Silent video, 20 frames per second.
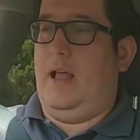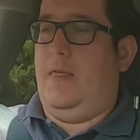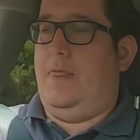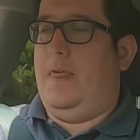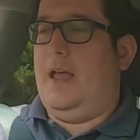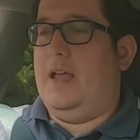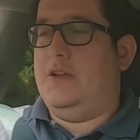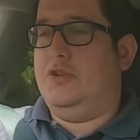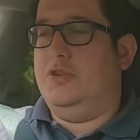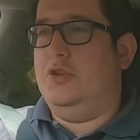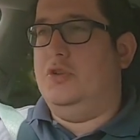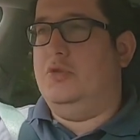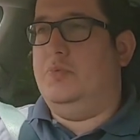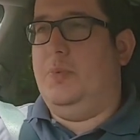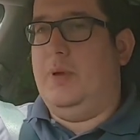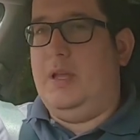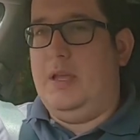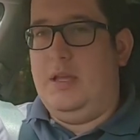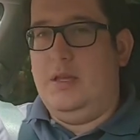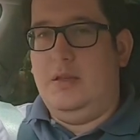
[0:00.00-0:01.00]
that should
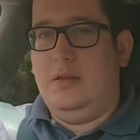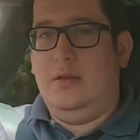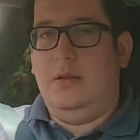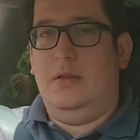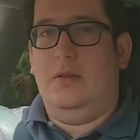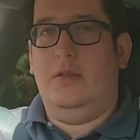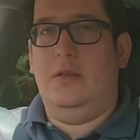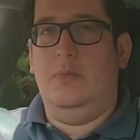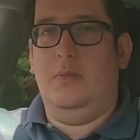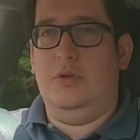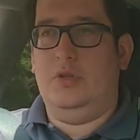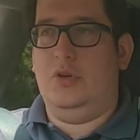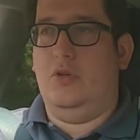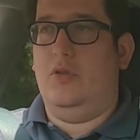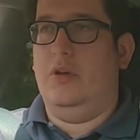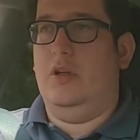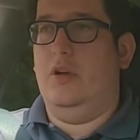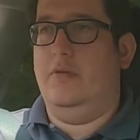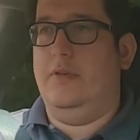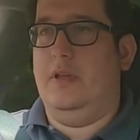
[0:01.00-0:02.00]
be the
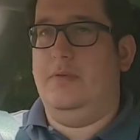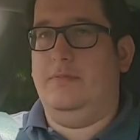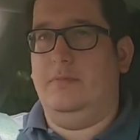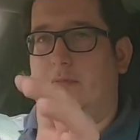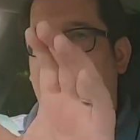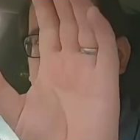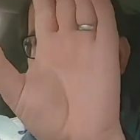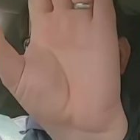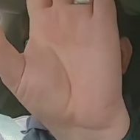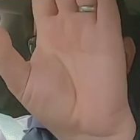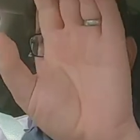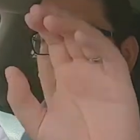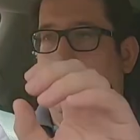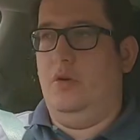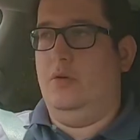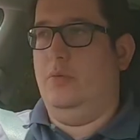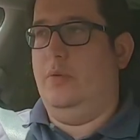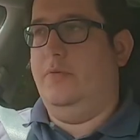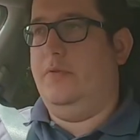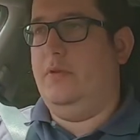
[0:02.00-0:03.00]
majority of it,
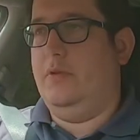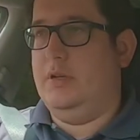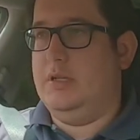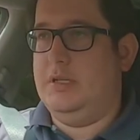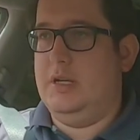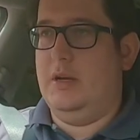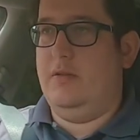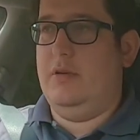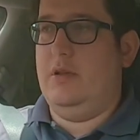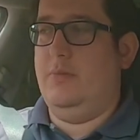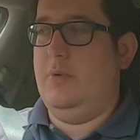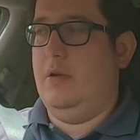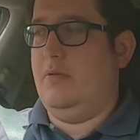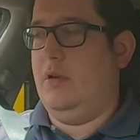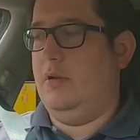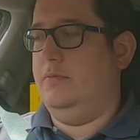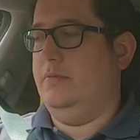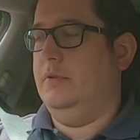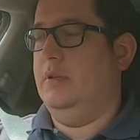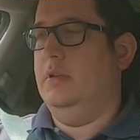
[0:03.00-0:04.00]
along with your interior
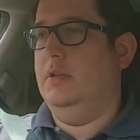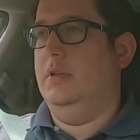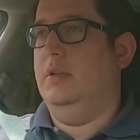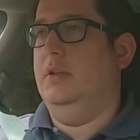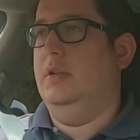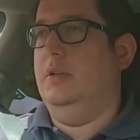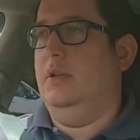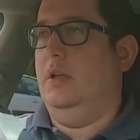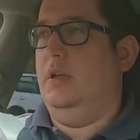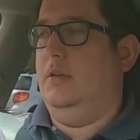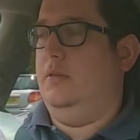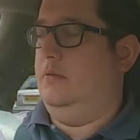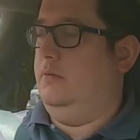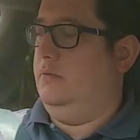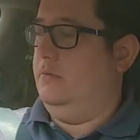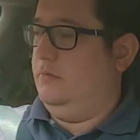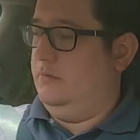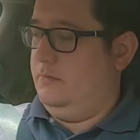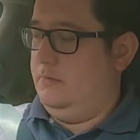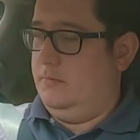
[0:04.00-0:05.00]
mirror,
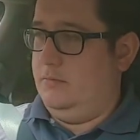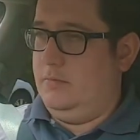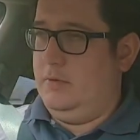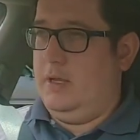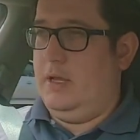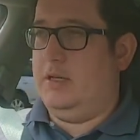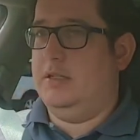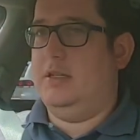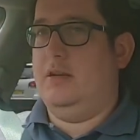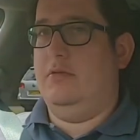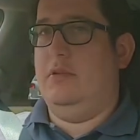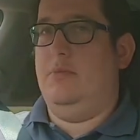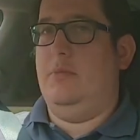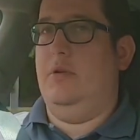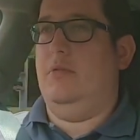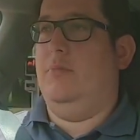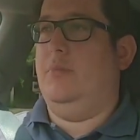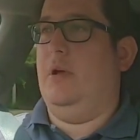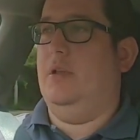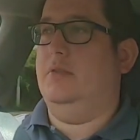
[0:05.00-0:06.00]
exterior
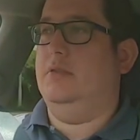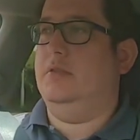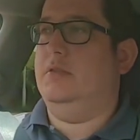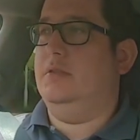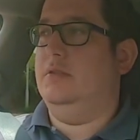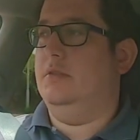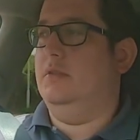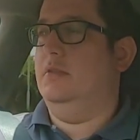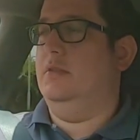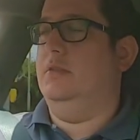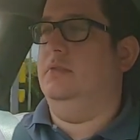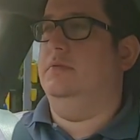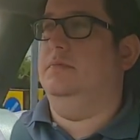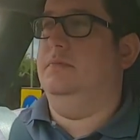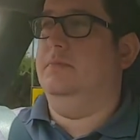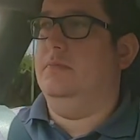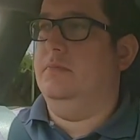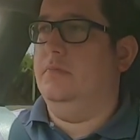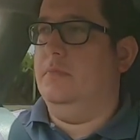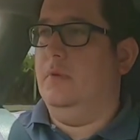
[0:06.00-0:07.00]
mirror buttons.
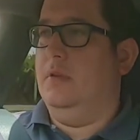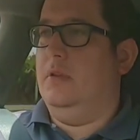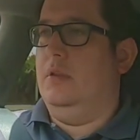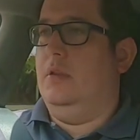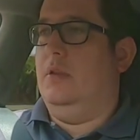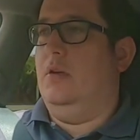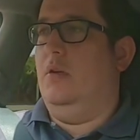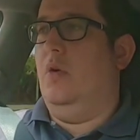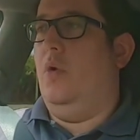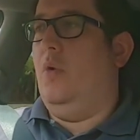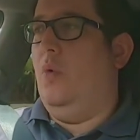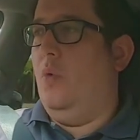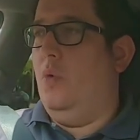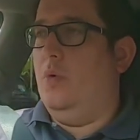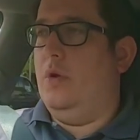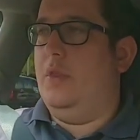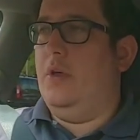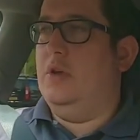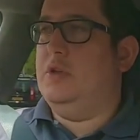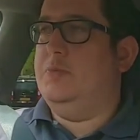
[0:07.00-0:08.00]

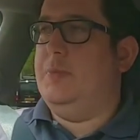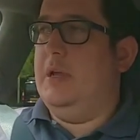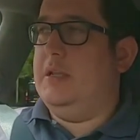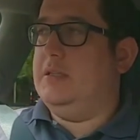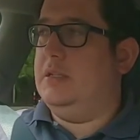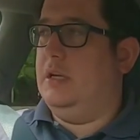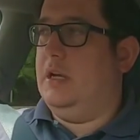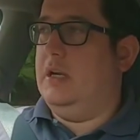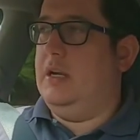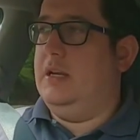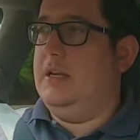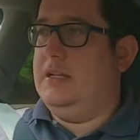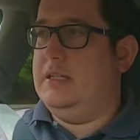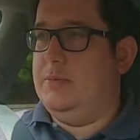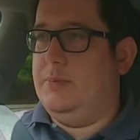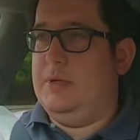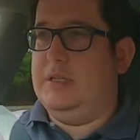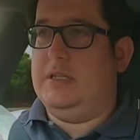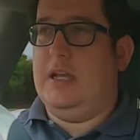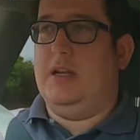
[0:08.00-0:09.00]
All of those bits are going to need
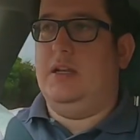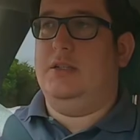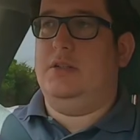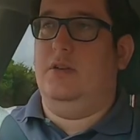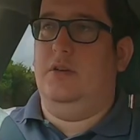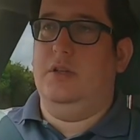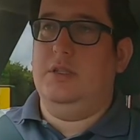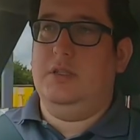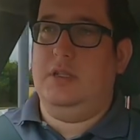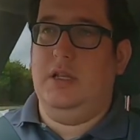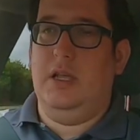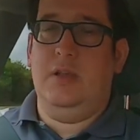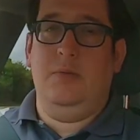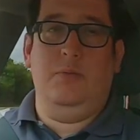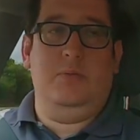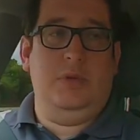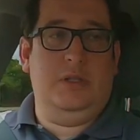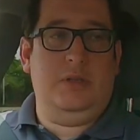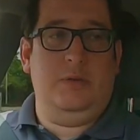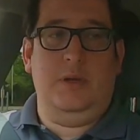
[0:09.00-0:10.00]
to be sanitised
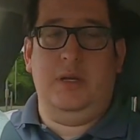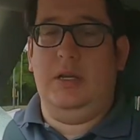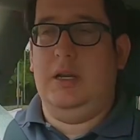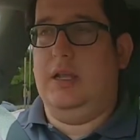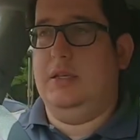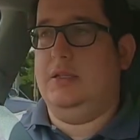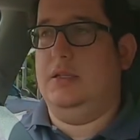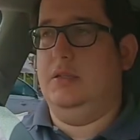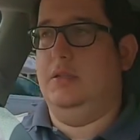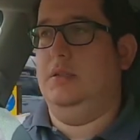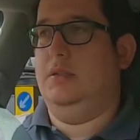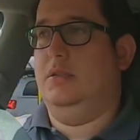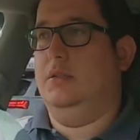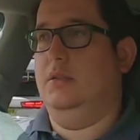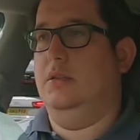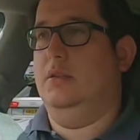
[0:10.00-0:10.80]
in between lessons.